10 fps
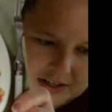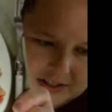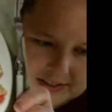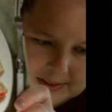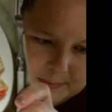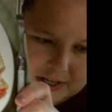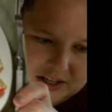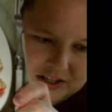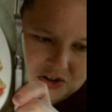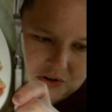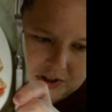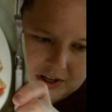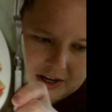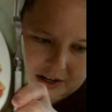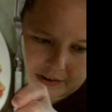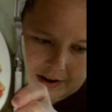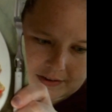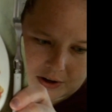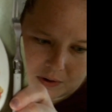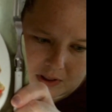garden spinach, ricotta
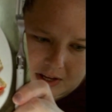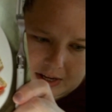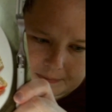ravioli.